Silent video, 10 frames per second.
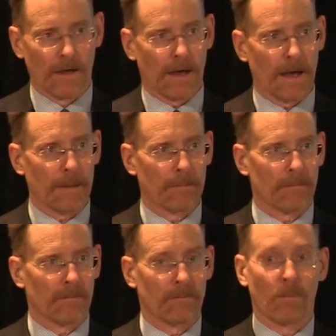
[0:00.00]

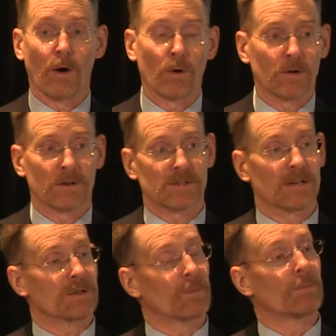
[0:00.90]
My
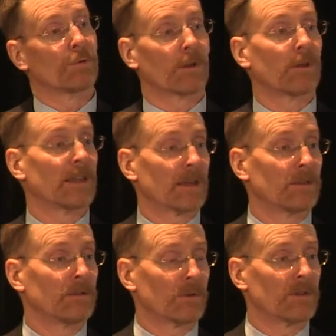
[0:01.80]
organisation, we put all
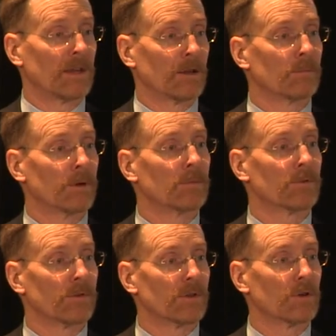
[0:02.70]
non-technical people
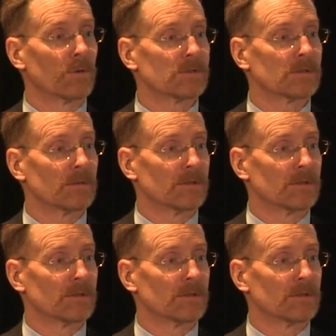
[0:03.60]
through the course.